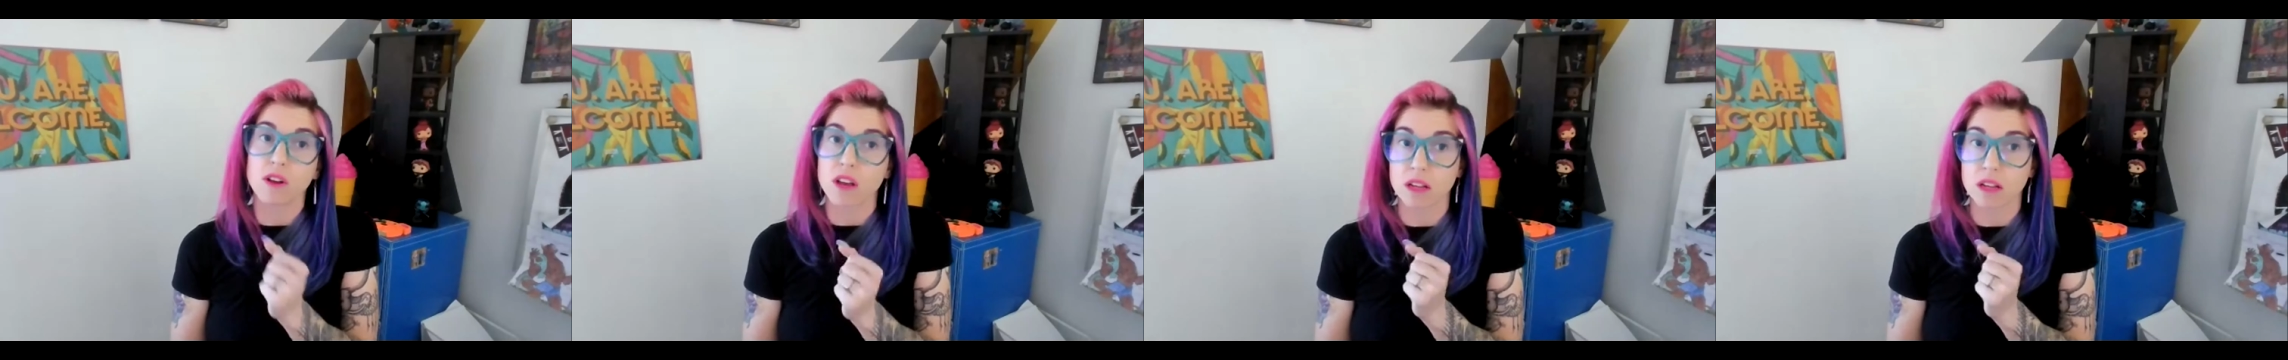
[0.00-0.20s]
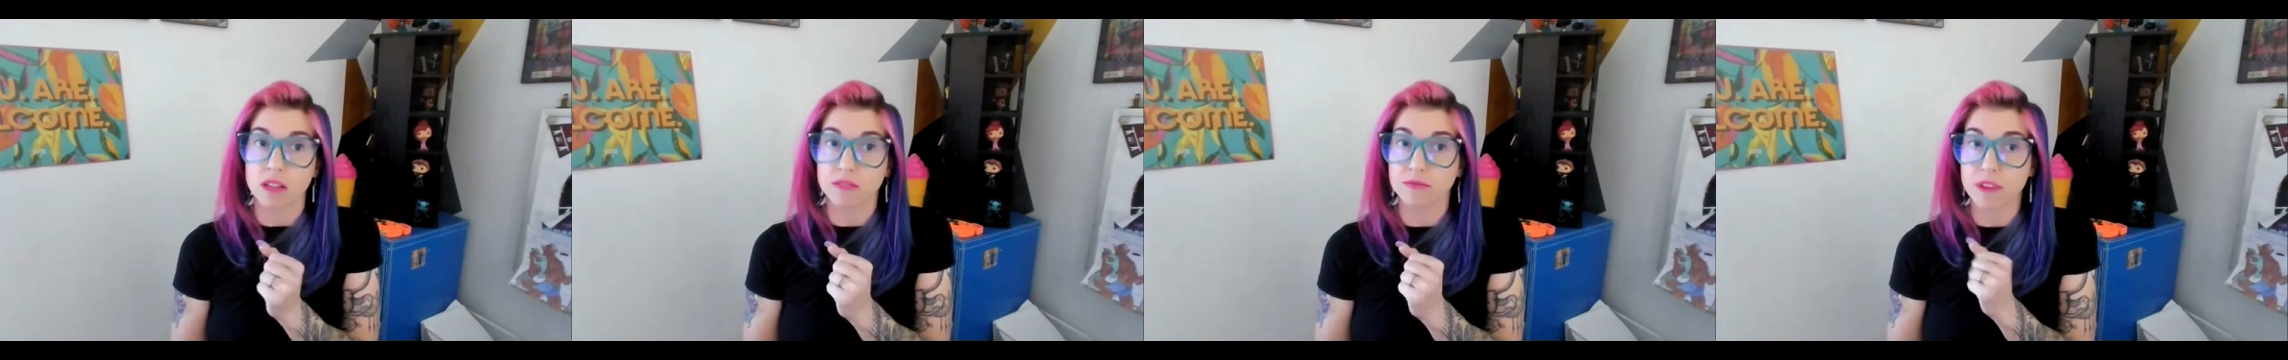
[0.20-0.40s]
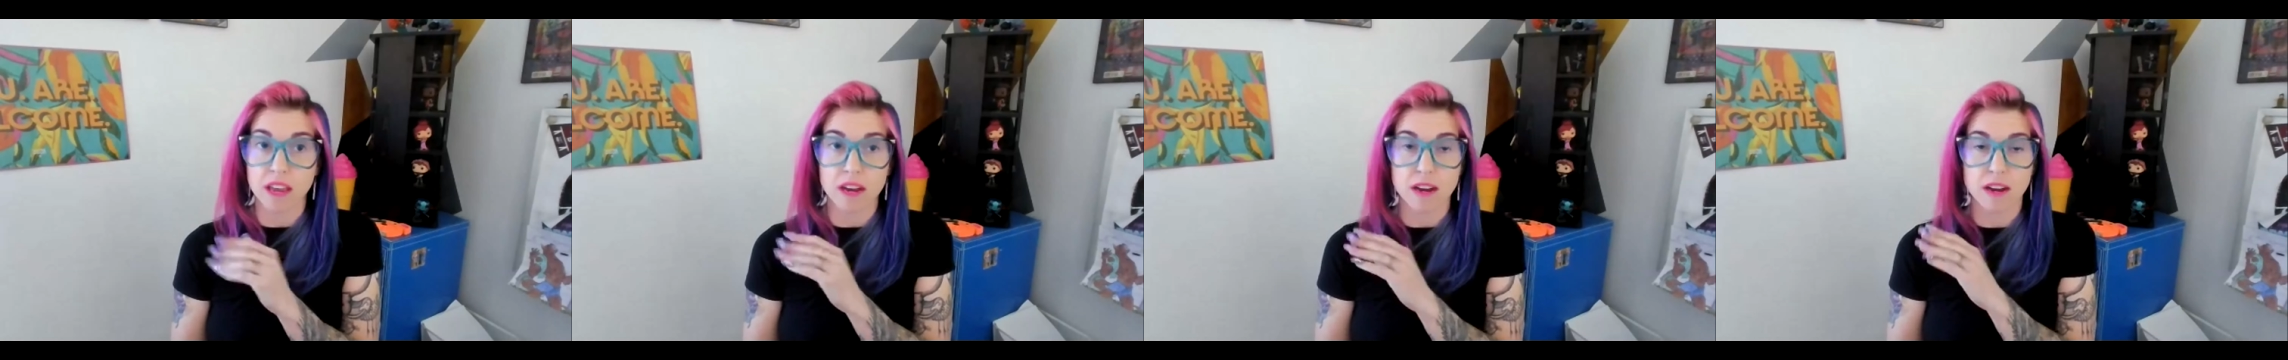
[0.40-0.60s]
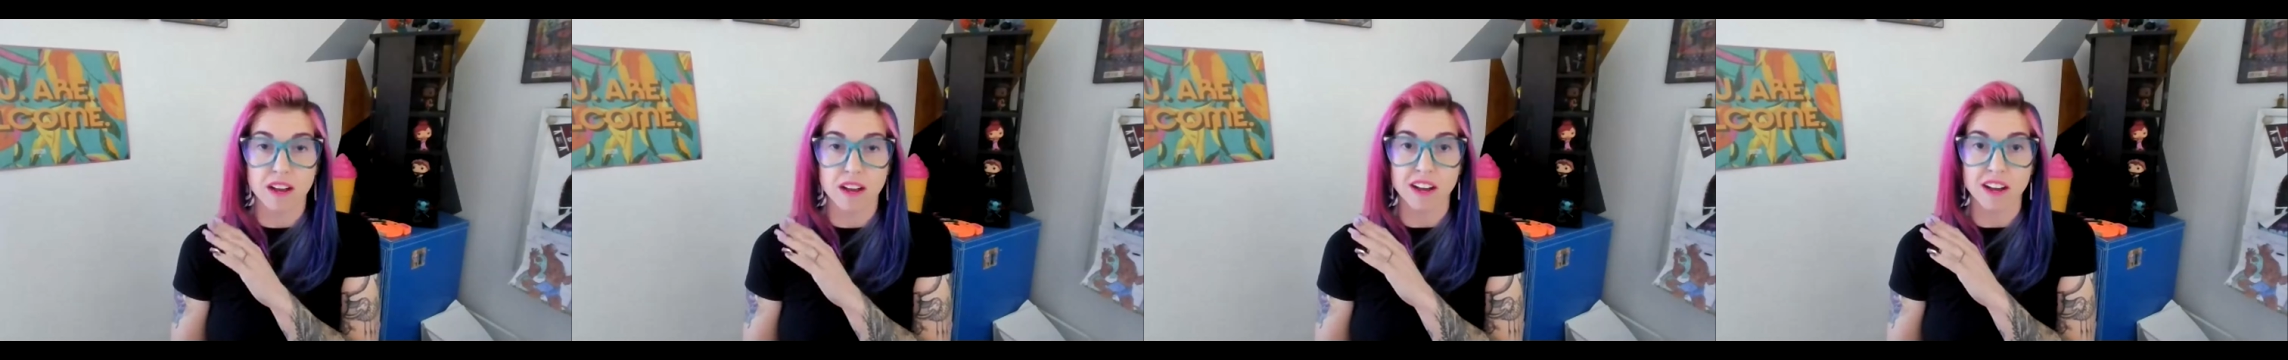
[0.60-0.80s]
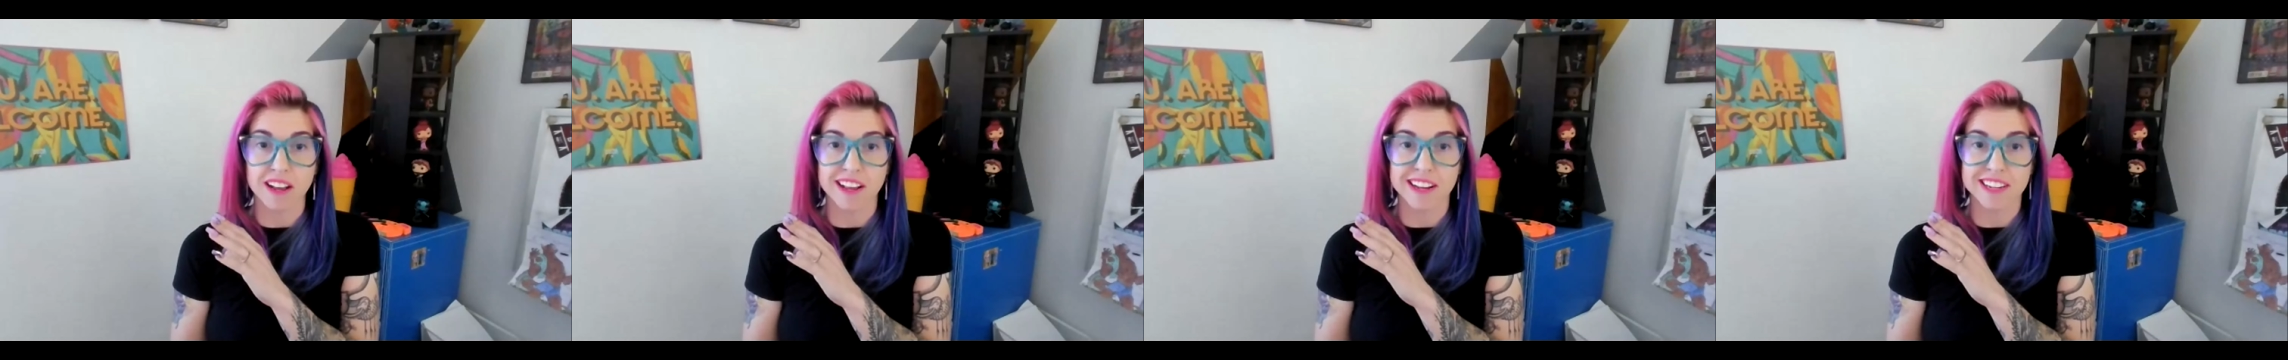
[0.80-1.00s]
that y'all can can
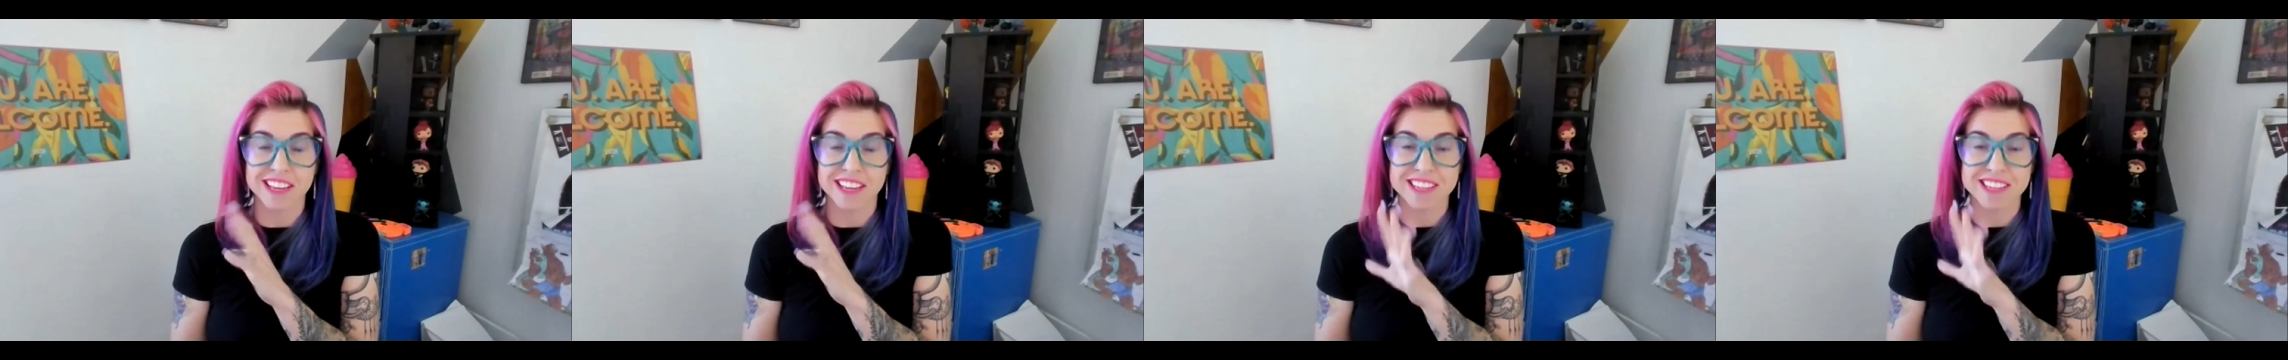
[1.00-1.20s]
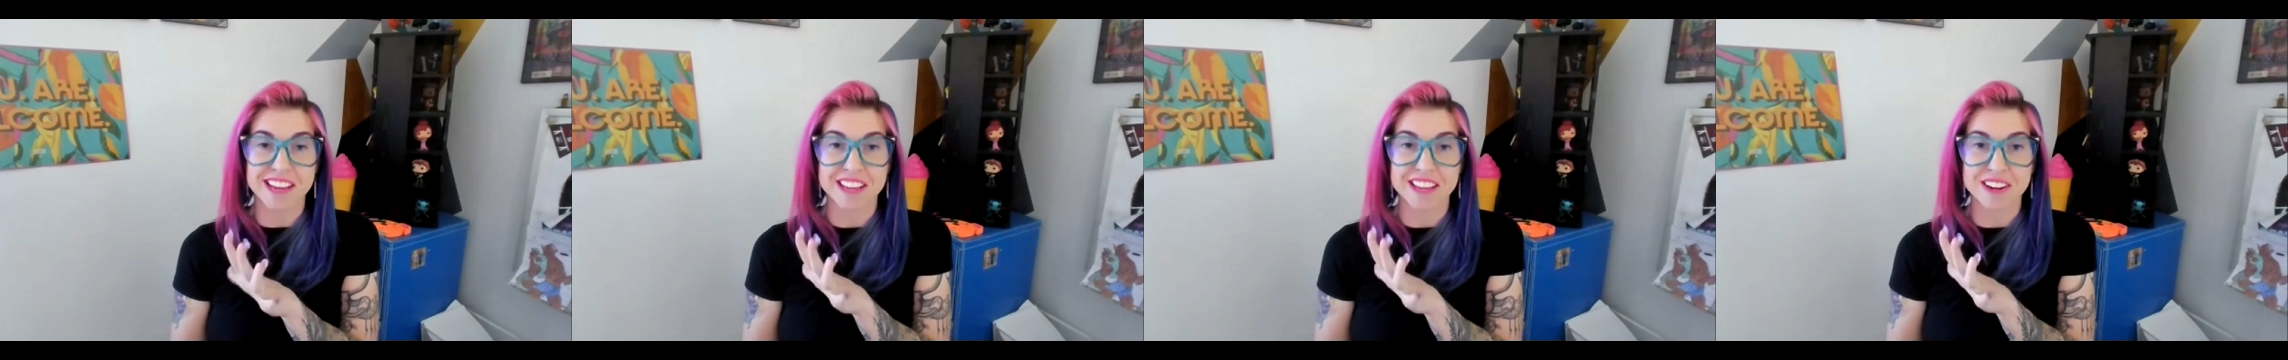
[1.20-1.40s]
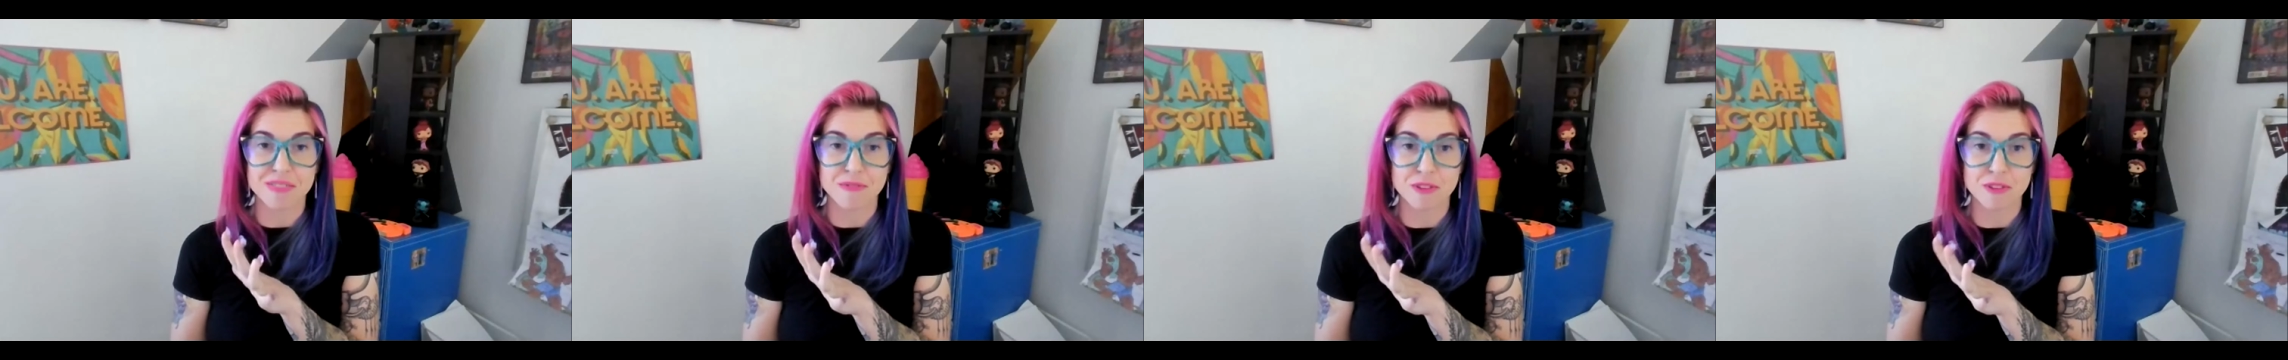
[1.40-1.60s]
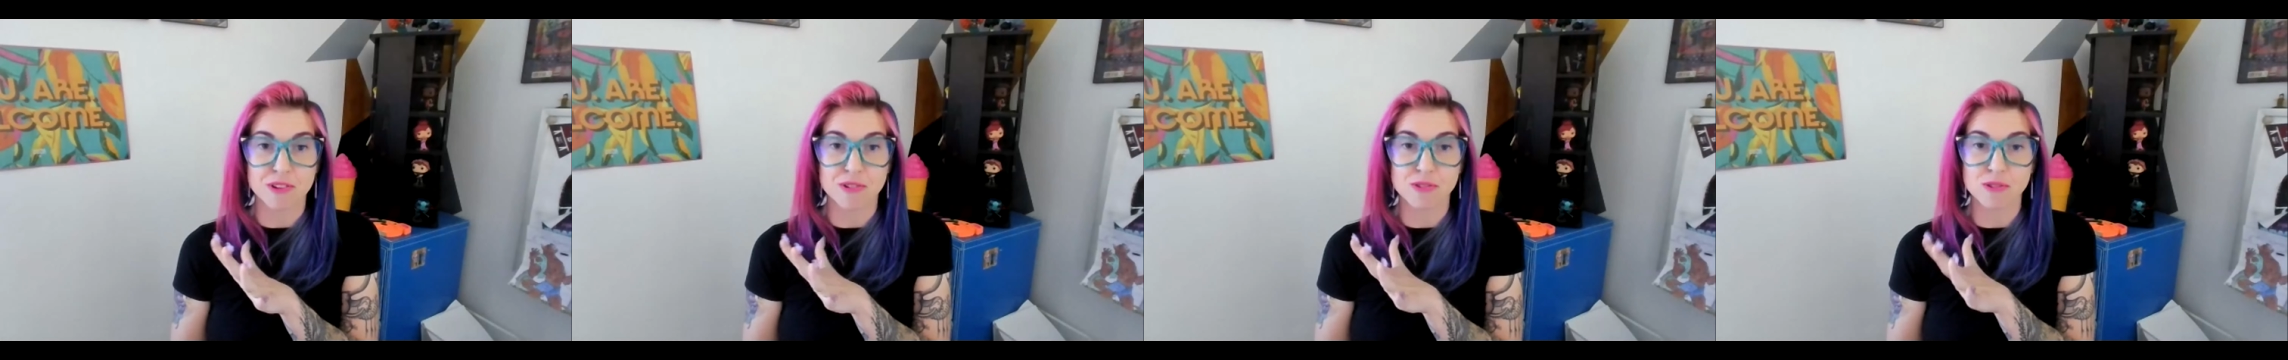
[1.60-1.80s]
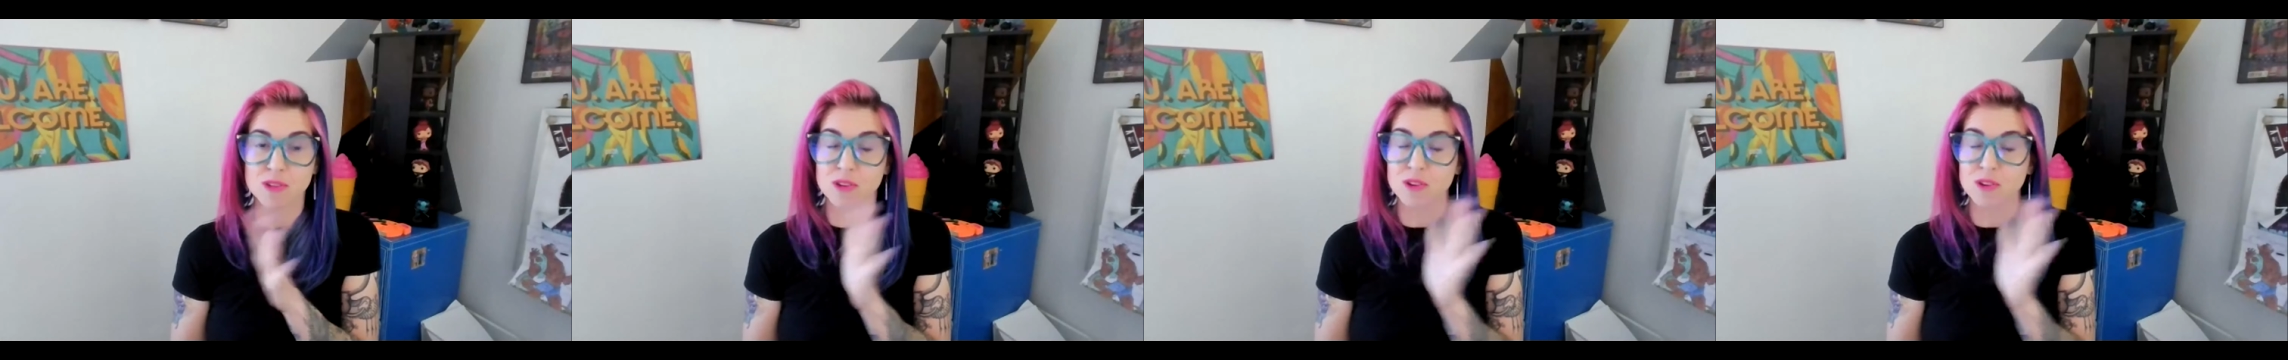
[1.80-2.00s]
uh, can sign up for
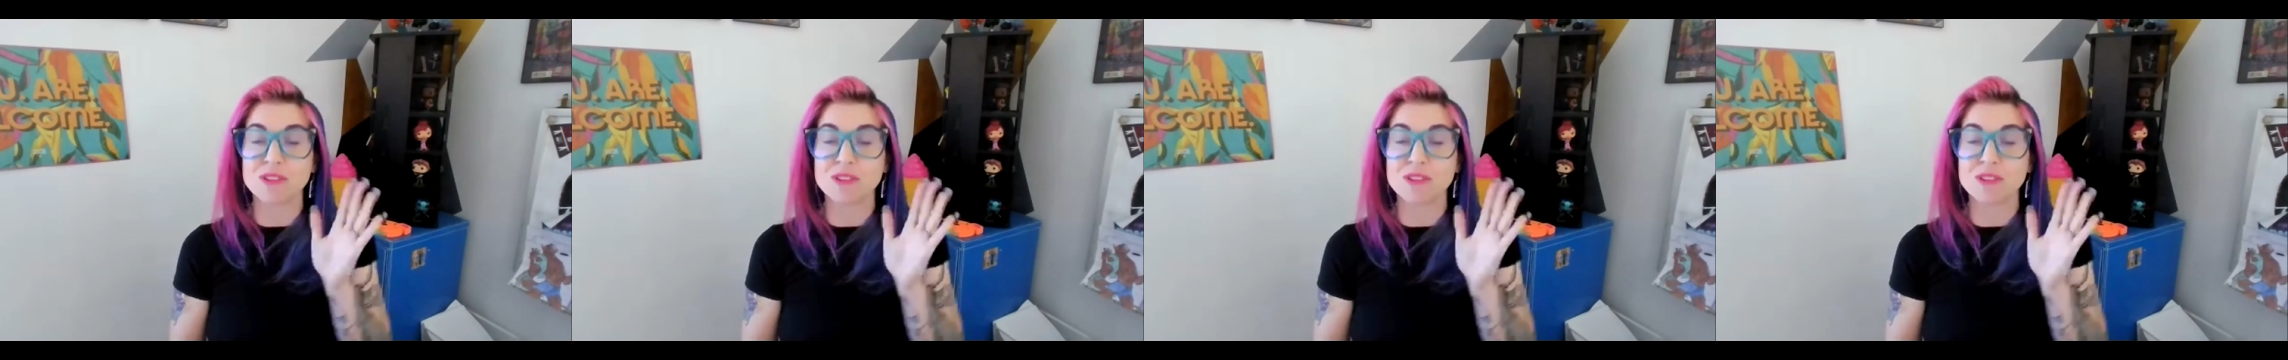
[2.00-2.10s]
those.